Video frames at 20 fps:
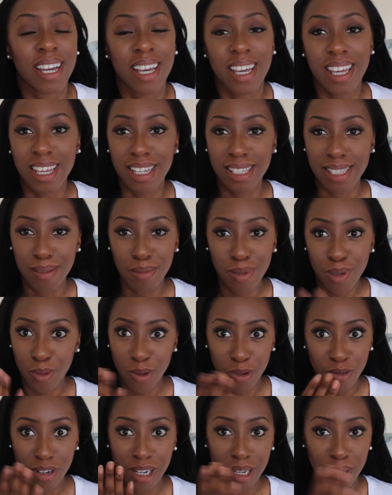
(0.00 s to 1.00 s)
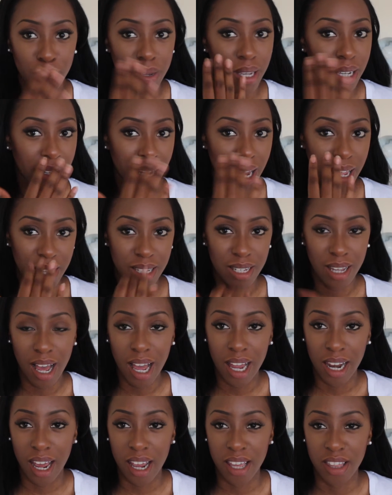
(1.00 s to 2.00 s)
It seems to be really big, like this
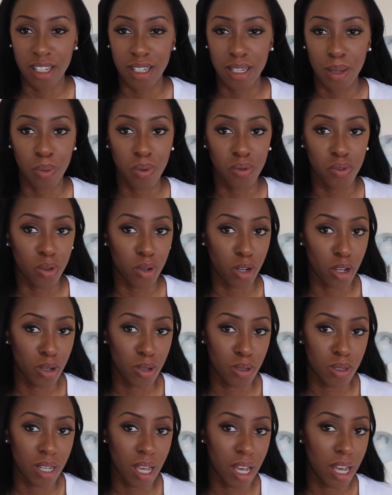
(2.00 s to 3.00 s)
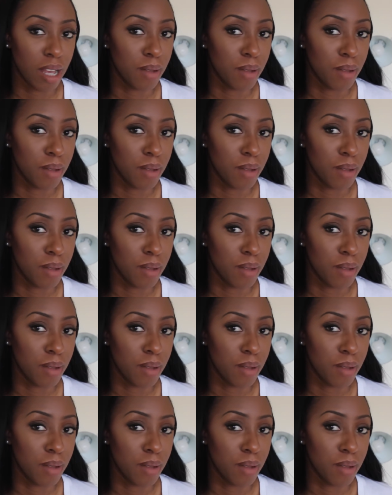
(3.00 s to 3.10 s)
highlight in the tip of your nose,